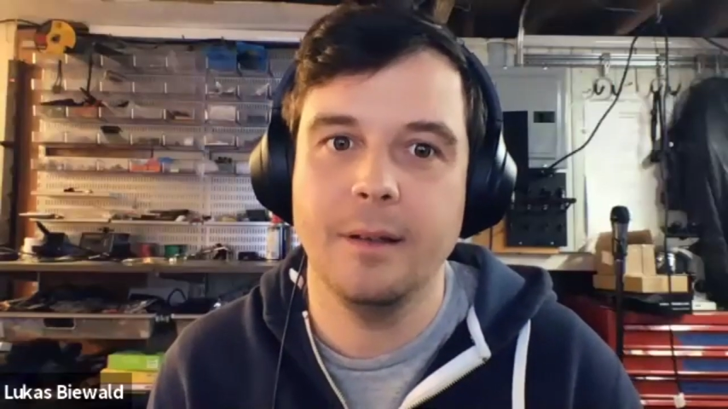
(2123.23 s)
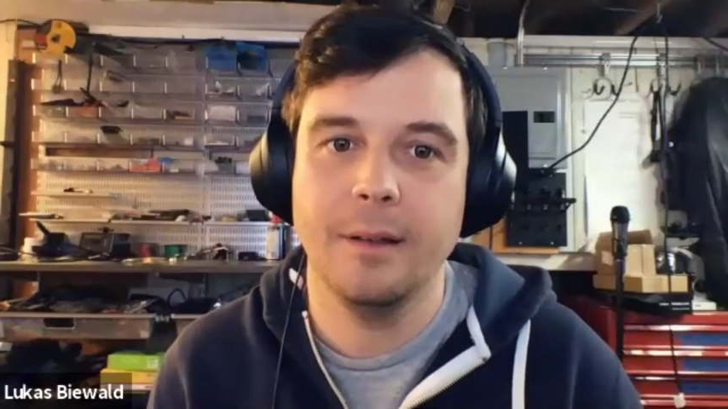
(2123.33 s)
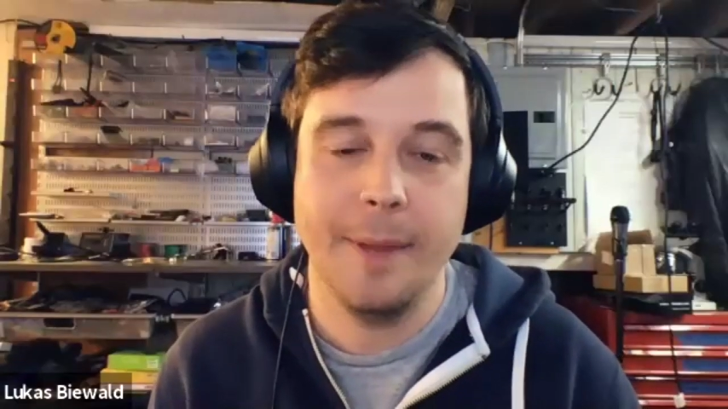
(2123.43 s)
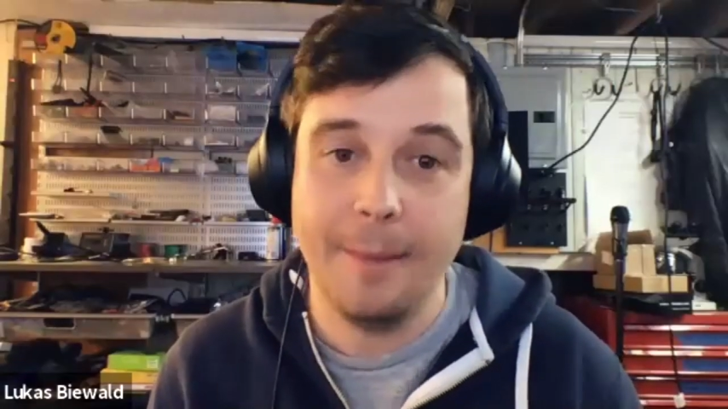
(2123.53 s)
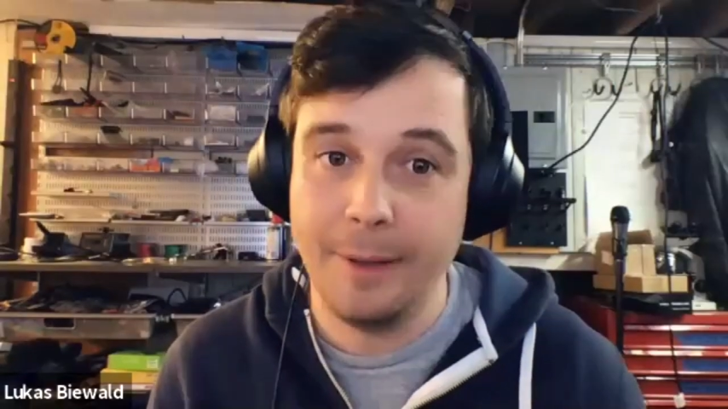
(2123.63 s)
I
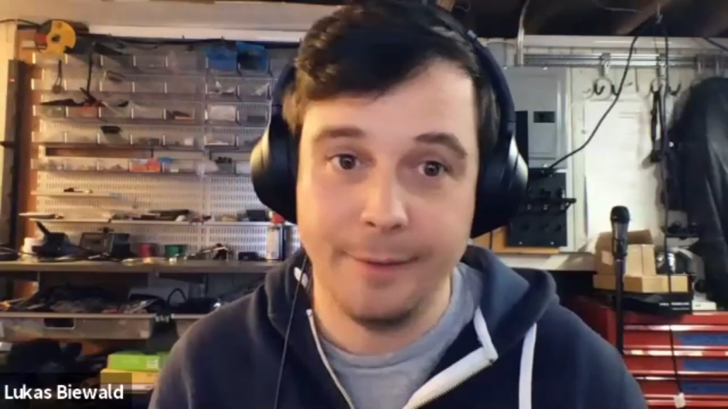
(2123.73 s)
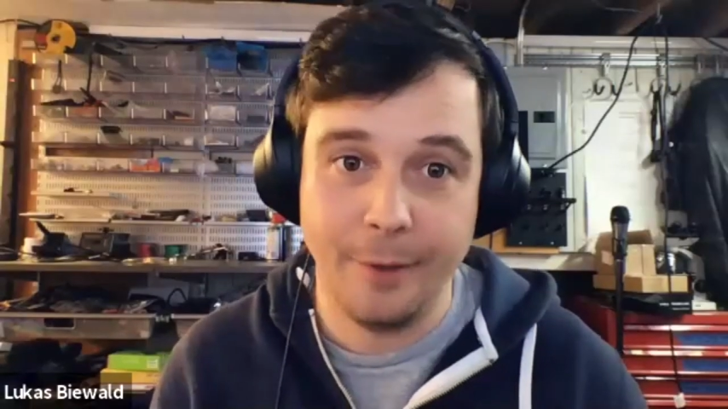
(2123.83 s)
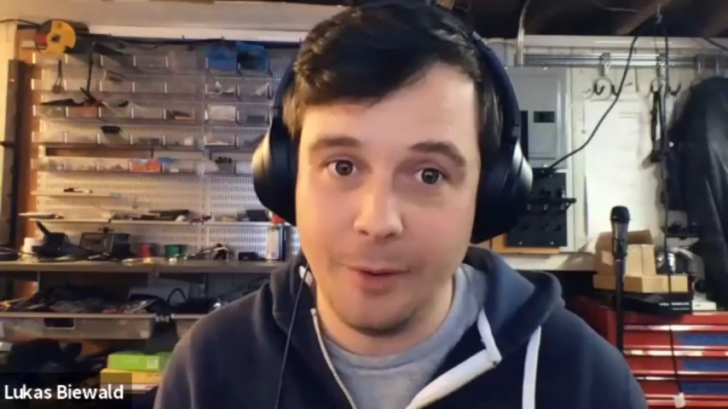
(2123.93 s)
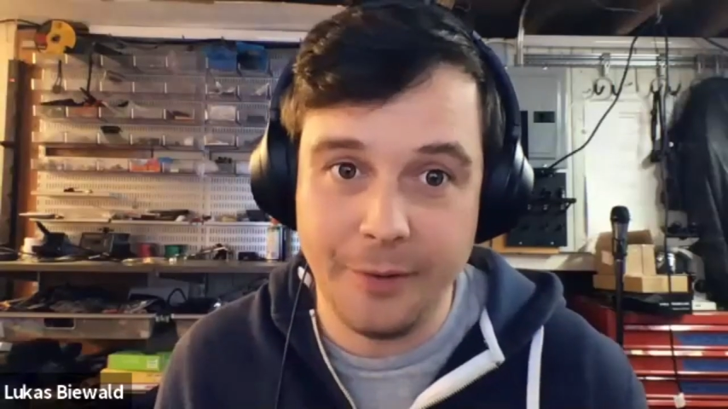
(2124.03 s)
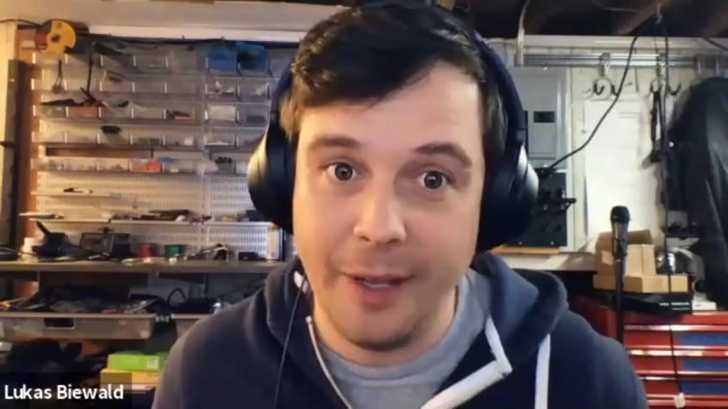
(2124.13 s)
mean that makes
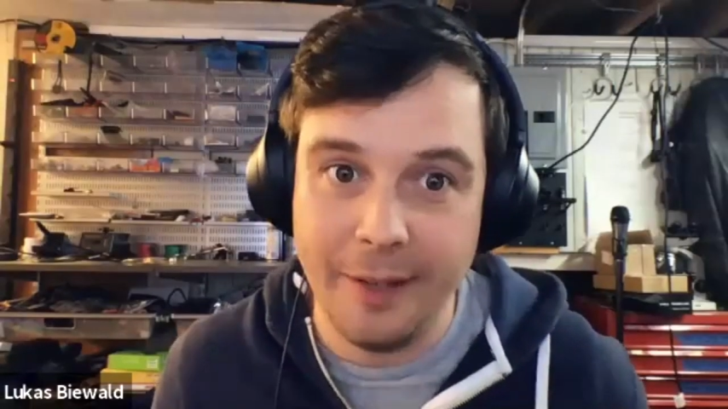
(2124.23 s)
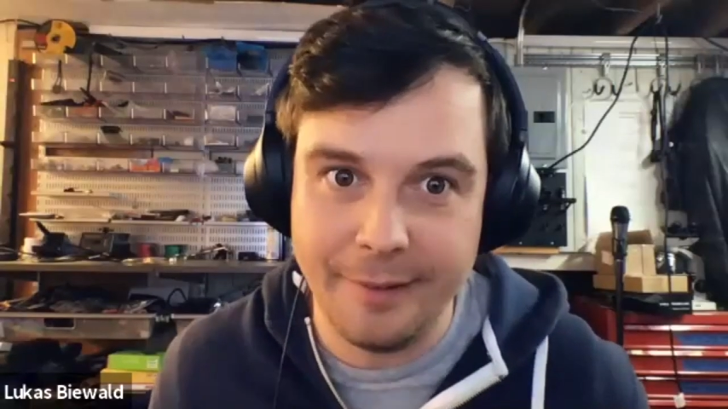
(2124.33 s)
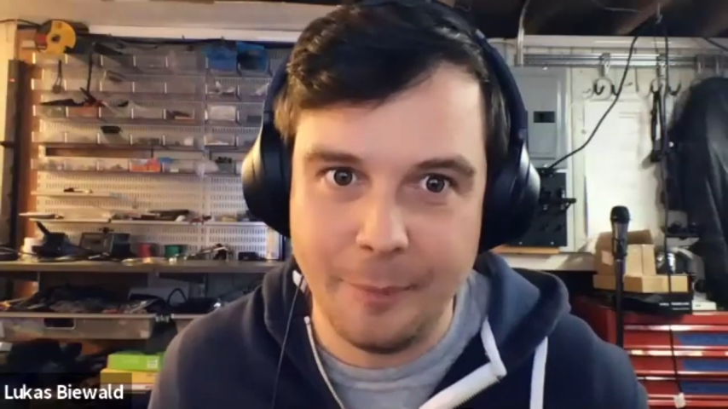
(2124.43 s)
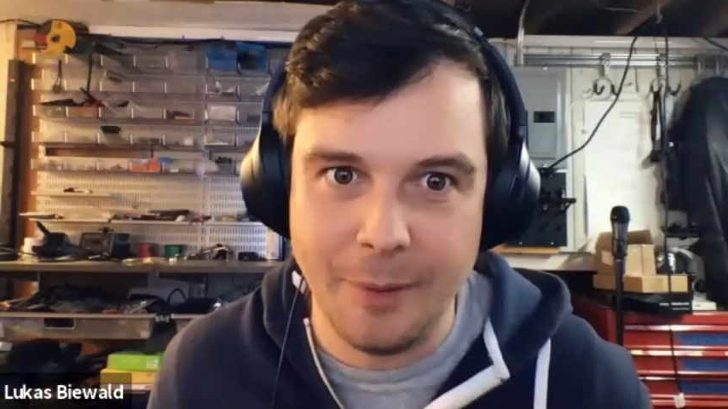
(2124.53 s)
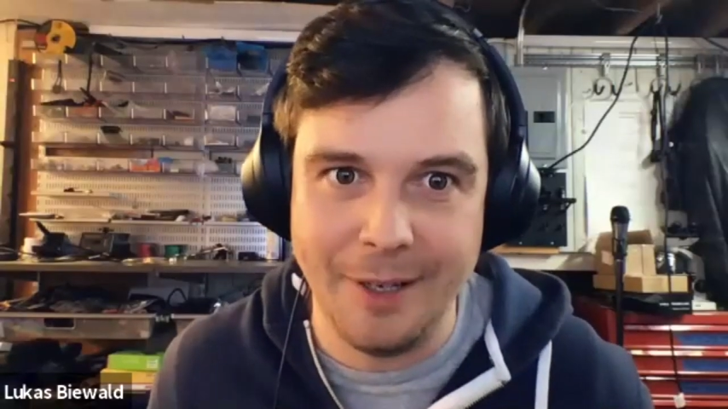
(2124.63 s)
total
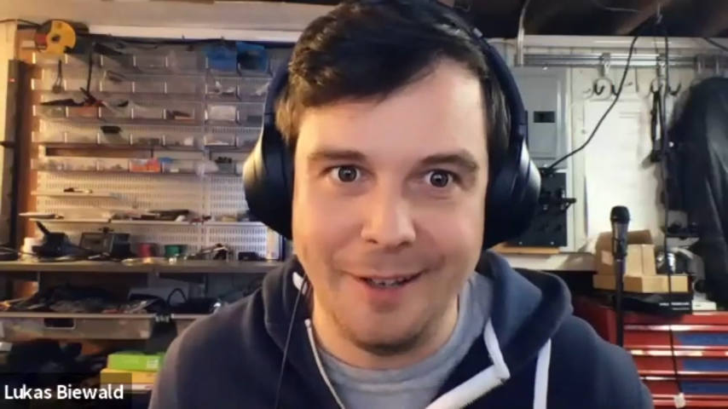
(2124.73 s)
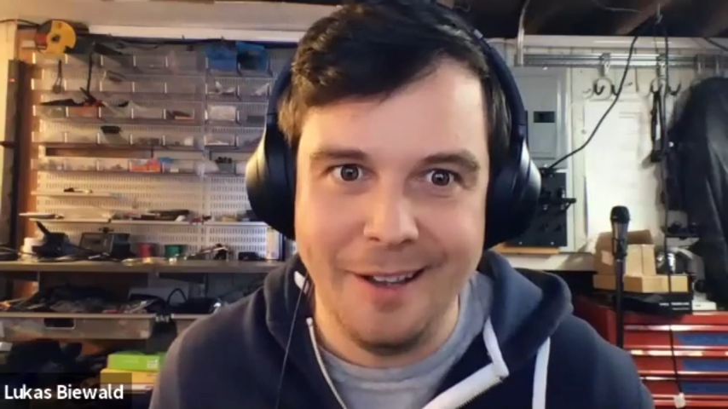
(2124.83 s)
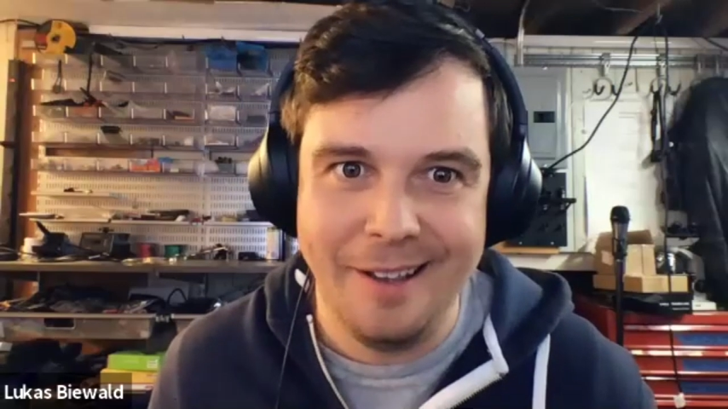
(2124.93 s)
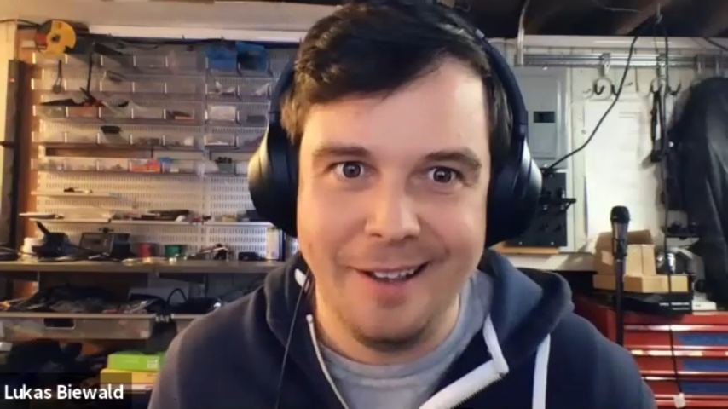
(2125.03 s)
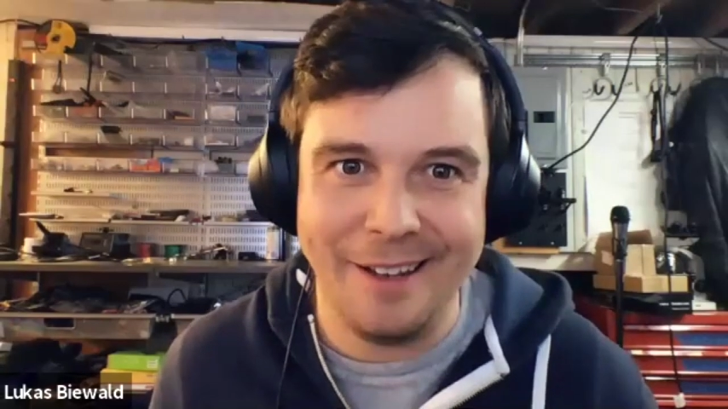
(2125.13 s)
sense. But
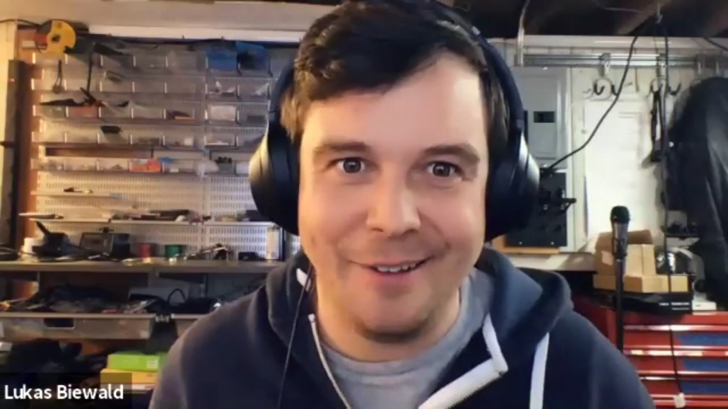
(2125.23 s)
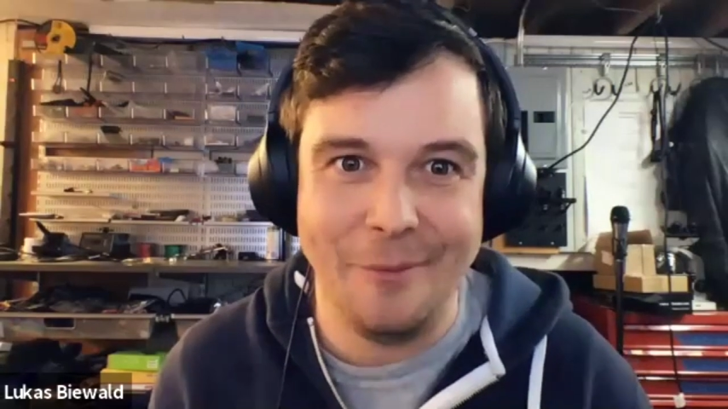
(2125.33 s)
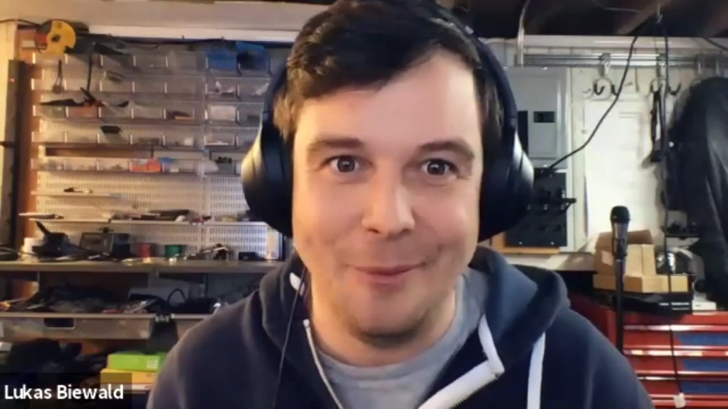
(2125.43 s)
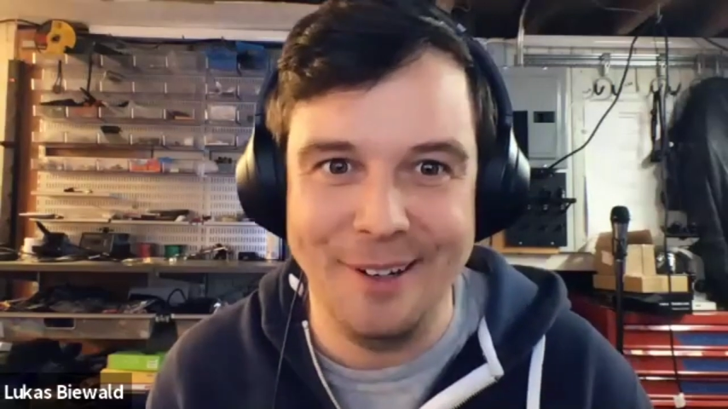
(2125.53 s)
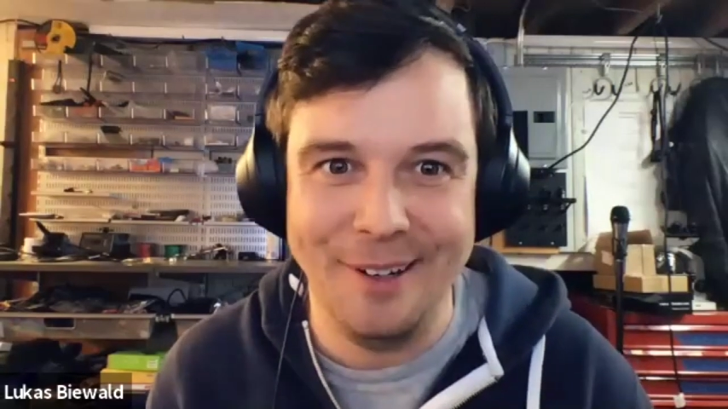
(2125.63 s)
like
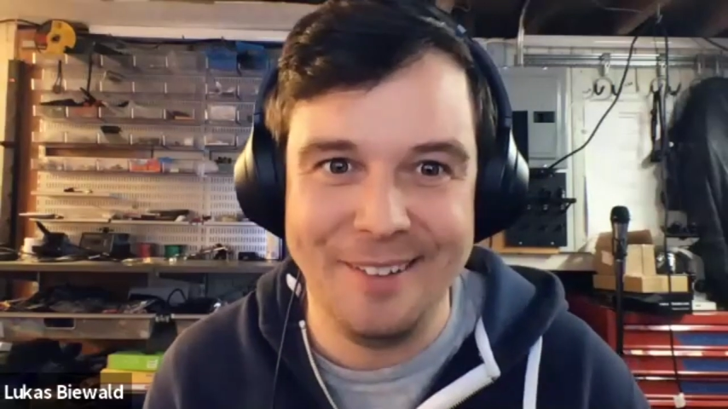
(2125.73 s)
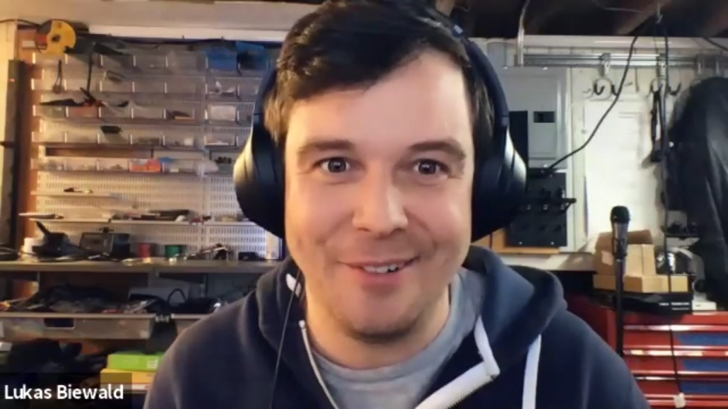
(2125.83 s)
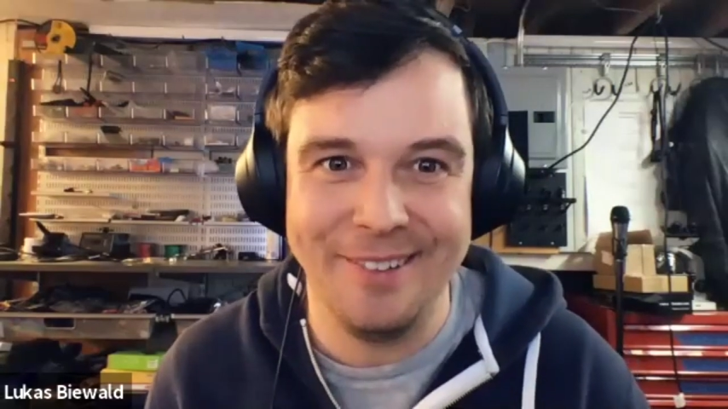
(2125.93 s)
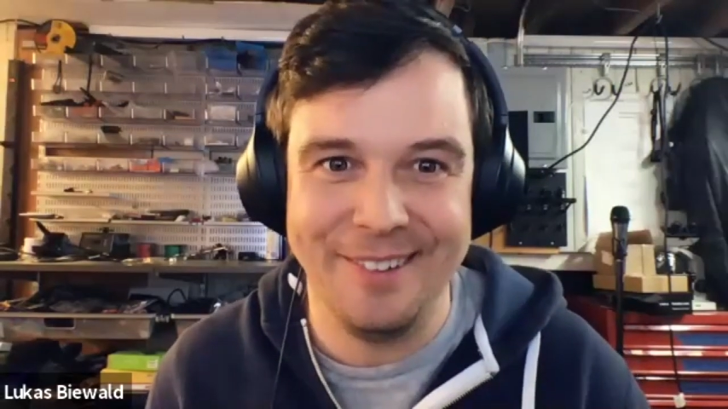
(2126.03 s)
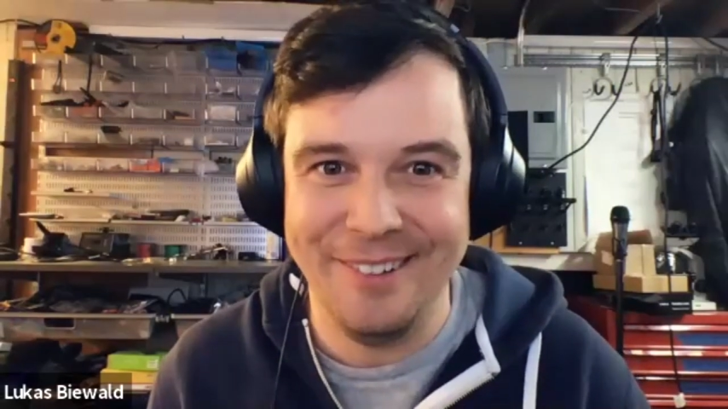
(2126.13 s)
what is
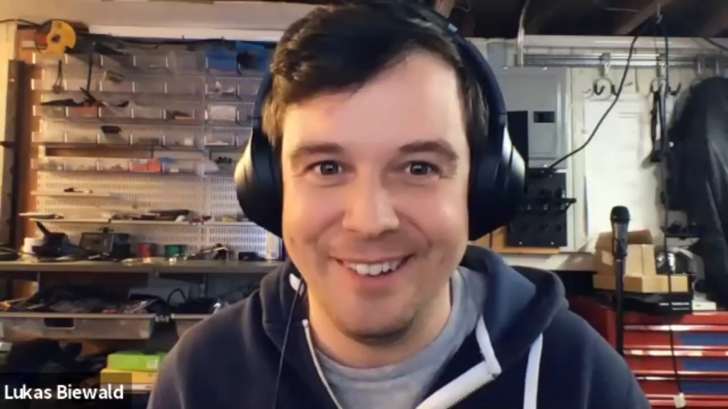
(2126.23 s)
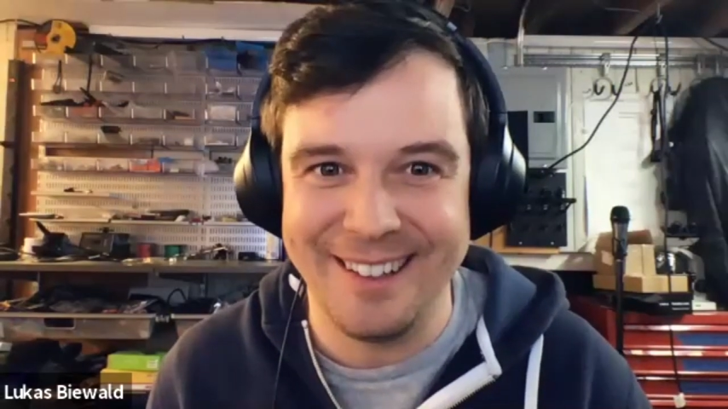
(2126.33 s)
everyone doing?